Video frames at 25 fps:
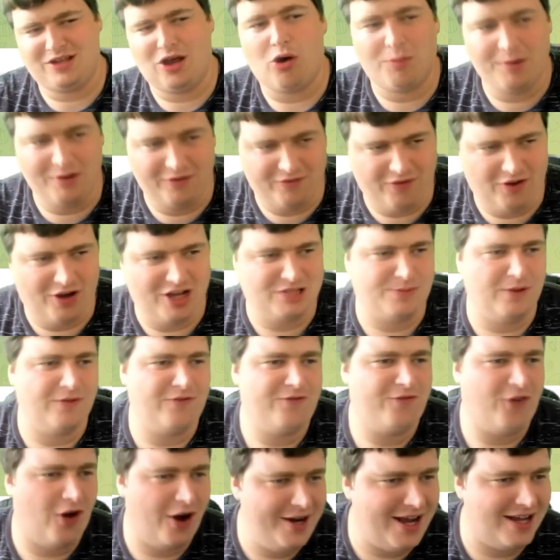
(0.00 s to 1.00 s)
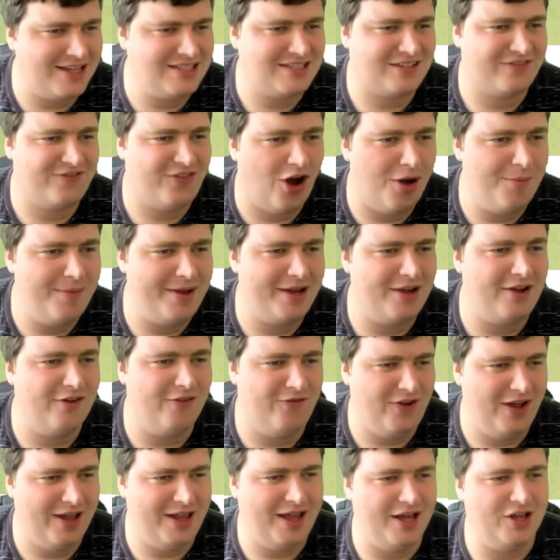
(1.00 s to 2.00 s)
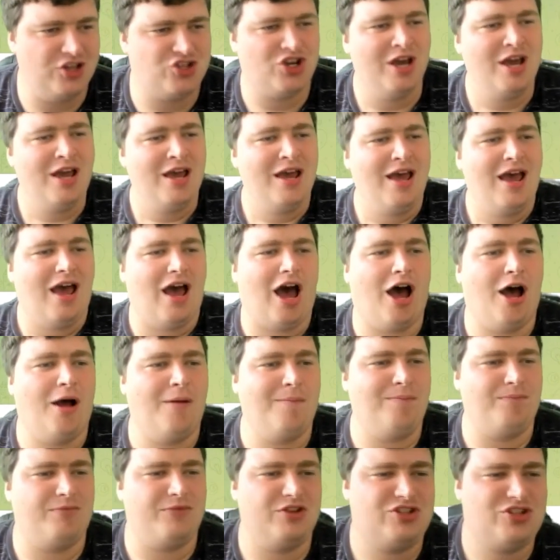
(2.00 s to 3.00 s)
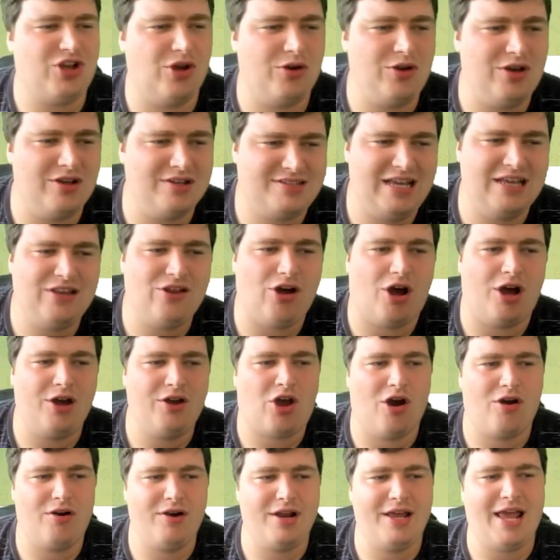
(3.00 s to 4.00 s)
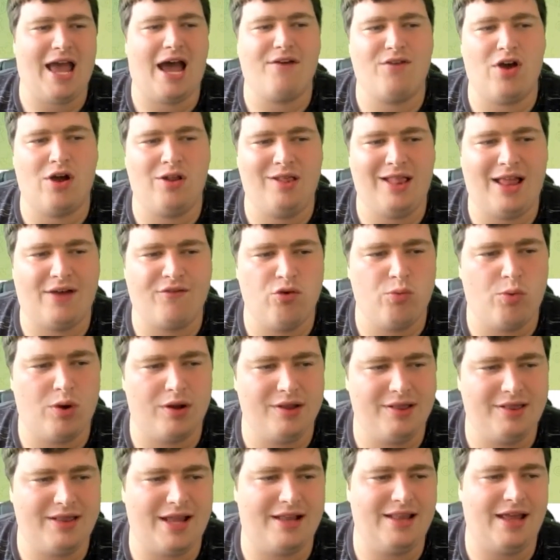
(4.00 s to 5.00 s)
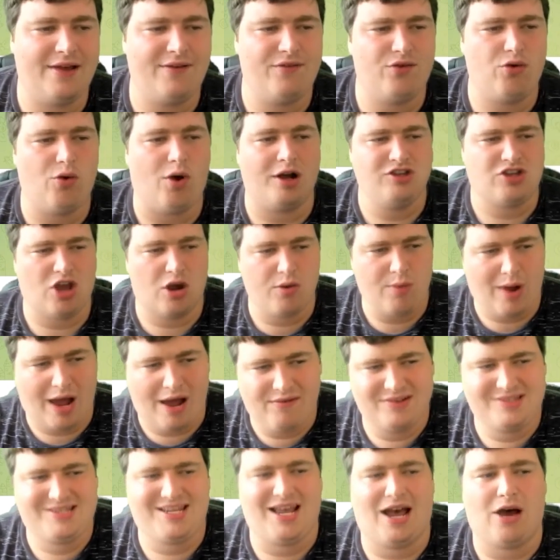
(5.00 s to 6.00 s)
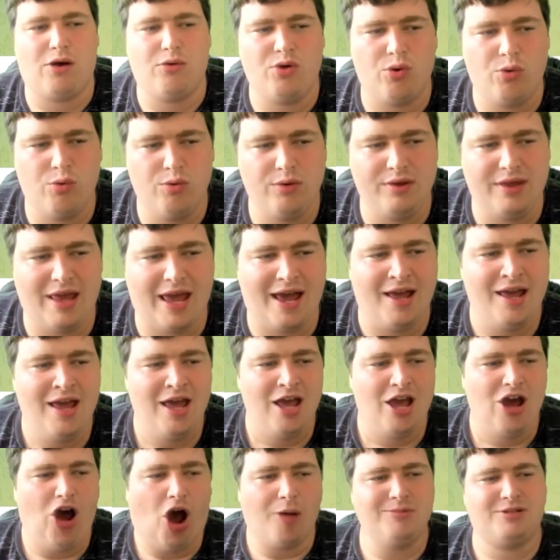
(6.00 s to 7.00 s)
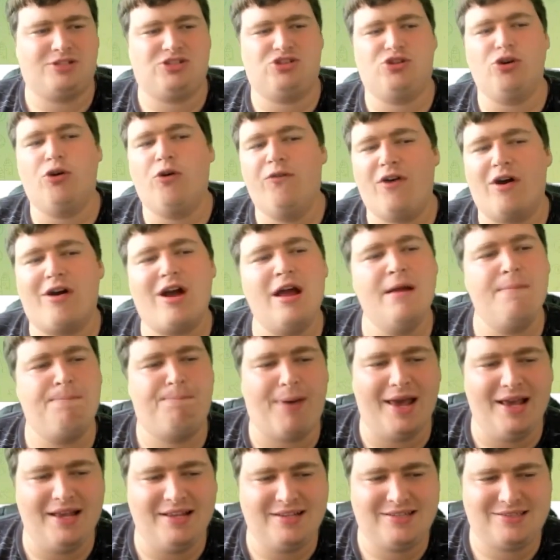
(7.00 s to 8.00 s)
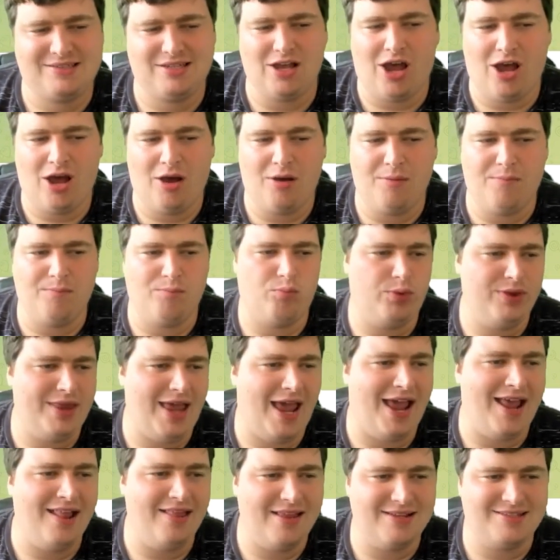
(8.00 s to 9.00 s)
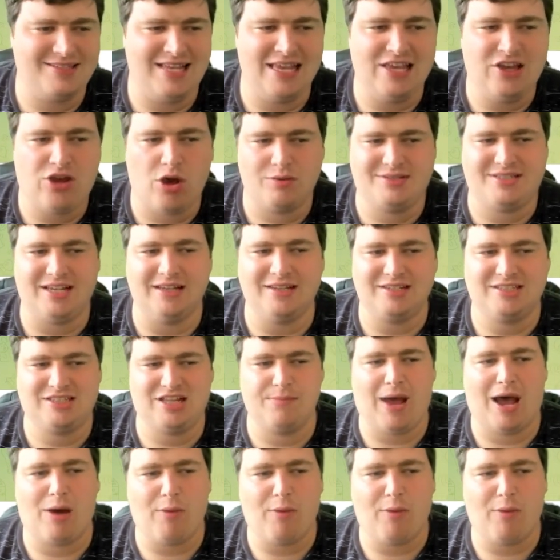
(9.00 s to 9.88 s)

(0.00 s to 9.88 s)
Omni Finance, but Finance Farming Village. Um, so you can see that I currently have a level one land level. I don't have a town hall yet. I'm still very base um, within this ecosystem.